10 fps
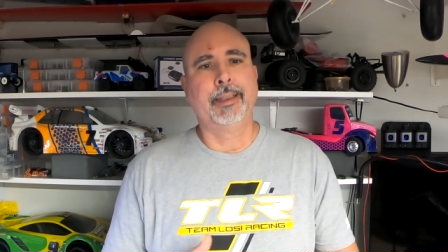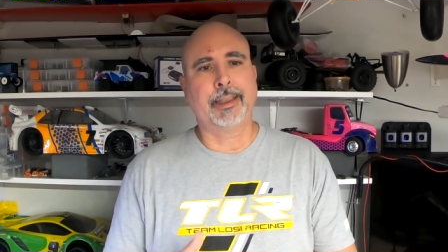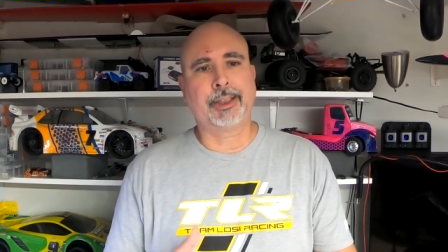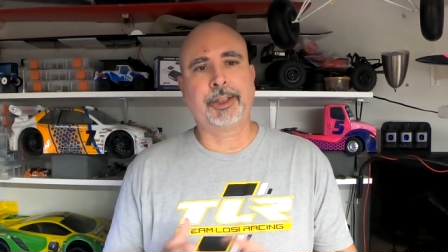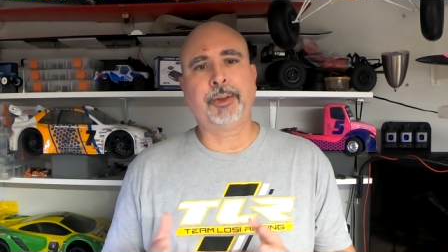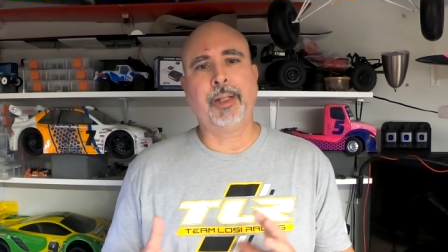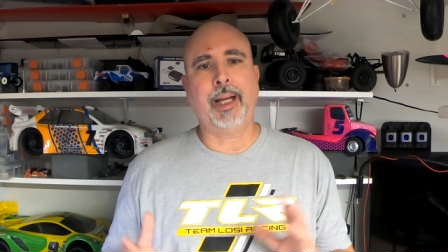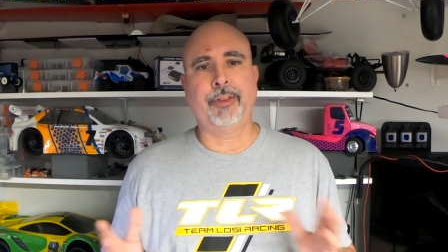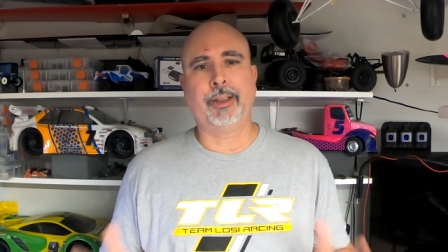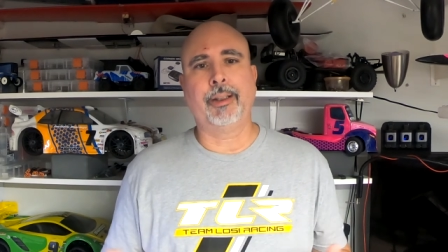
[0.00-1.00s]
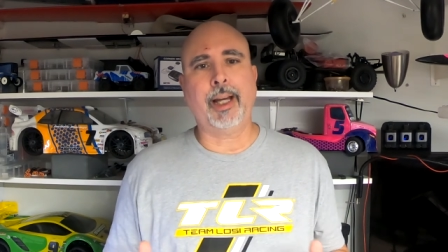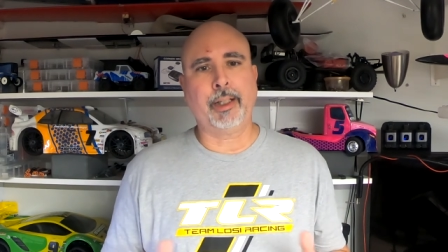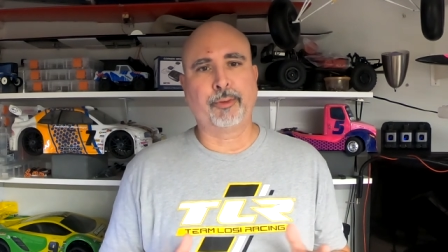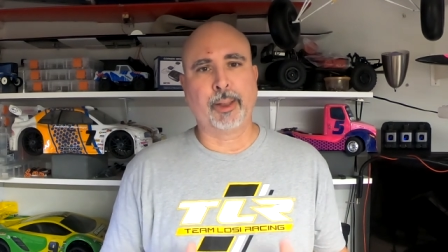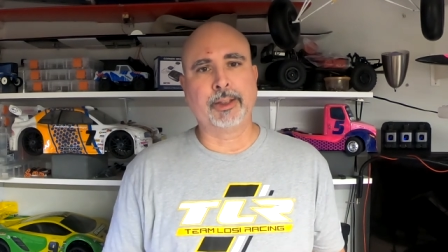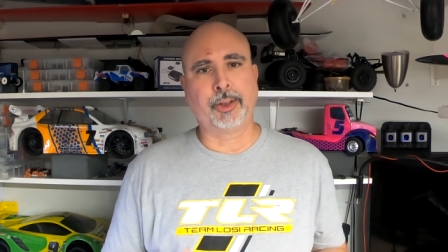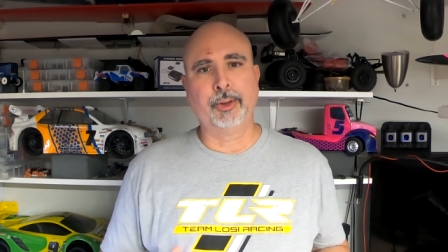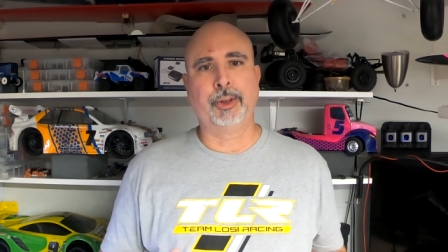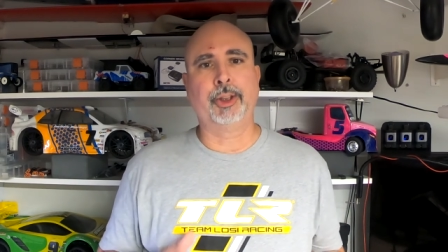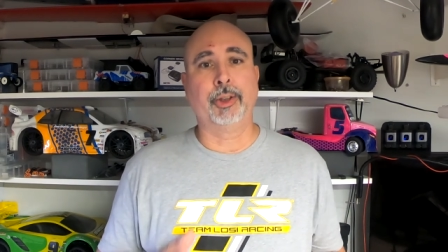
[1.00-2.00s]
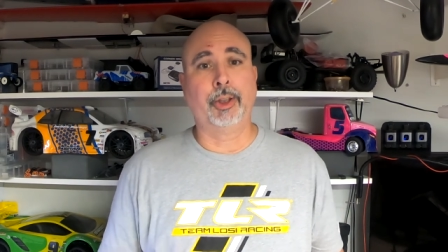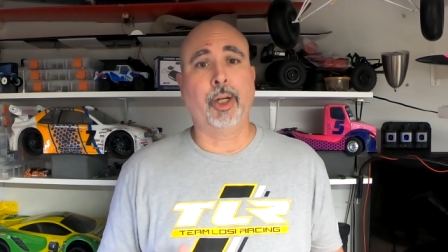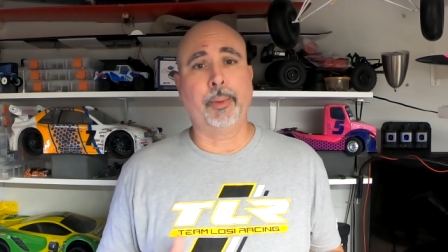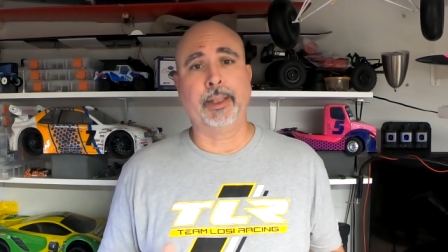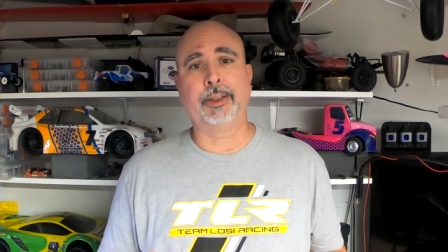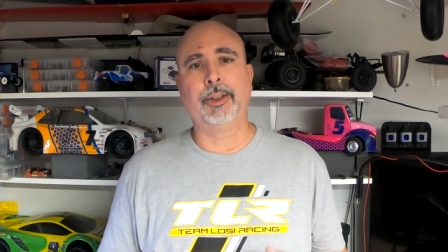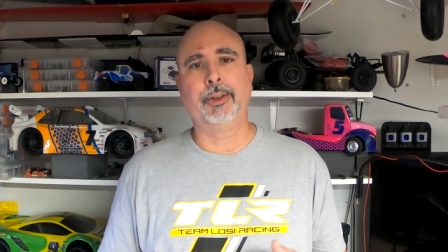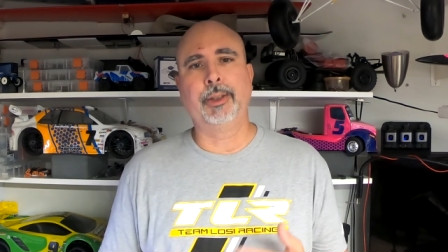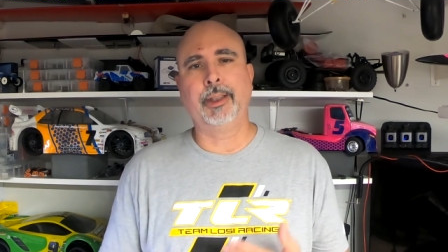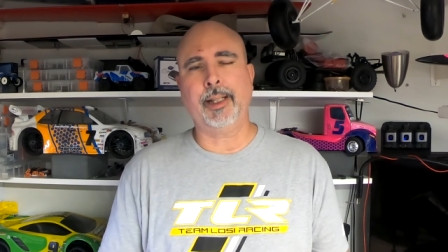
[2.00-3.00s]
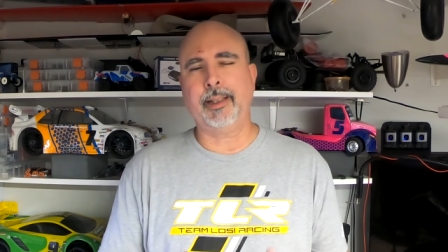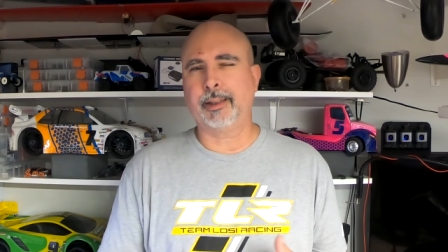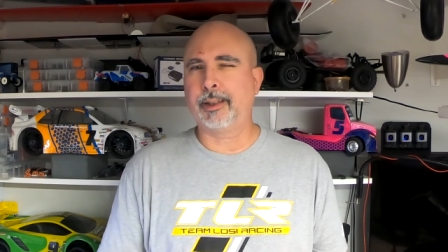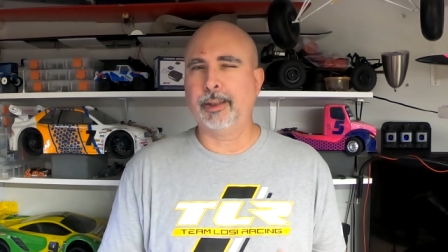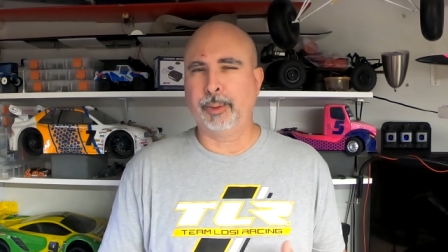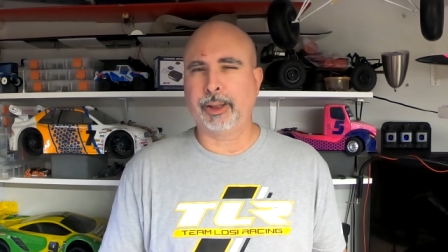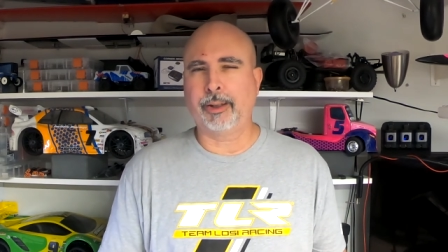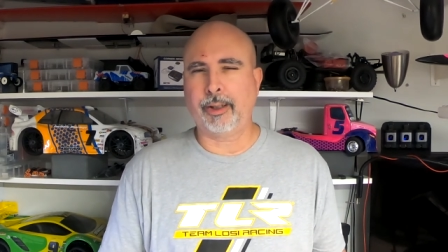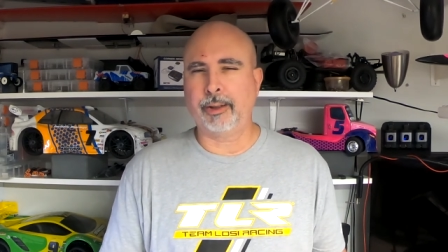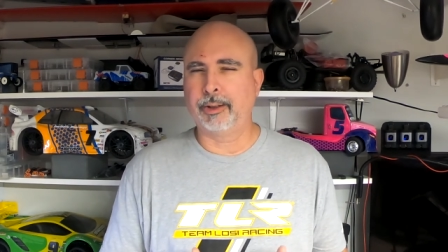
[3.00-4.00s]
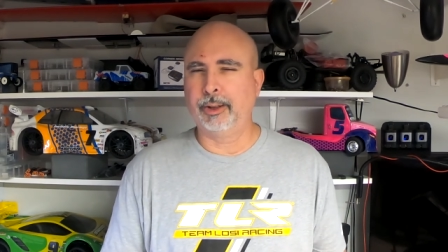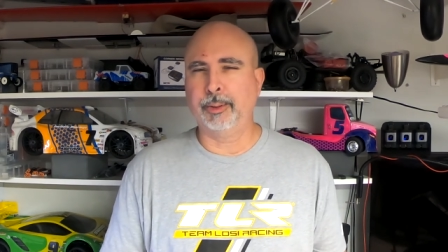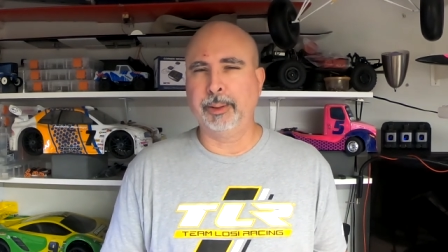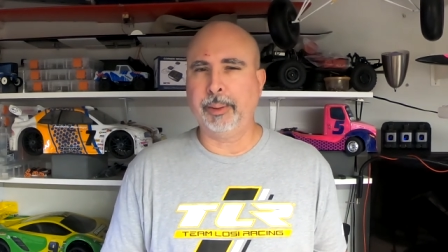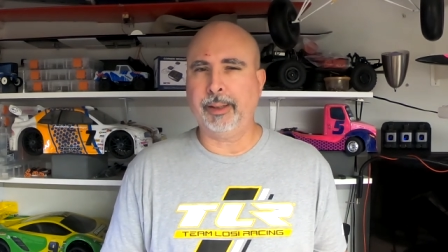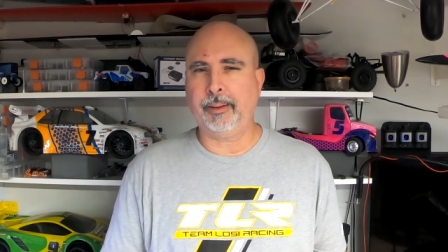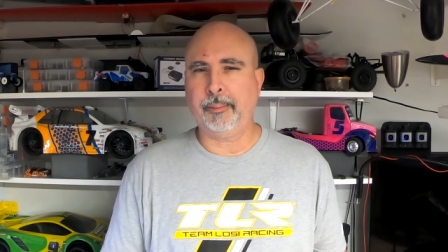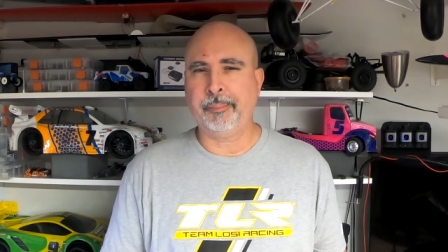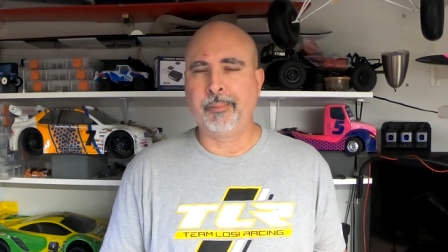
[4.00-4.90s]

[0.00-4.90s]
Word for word: yet still have a lot of resolution going, so you can kind of see what the car is doing better.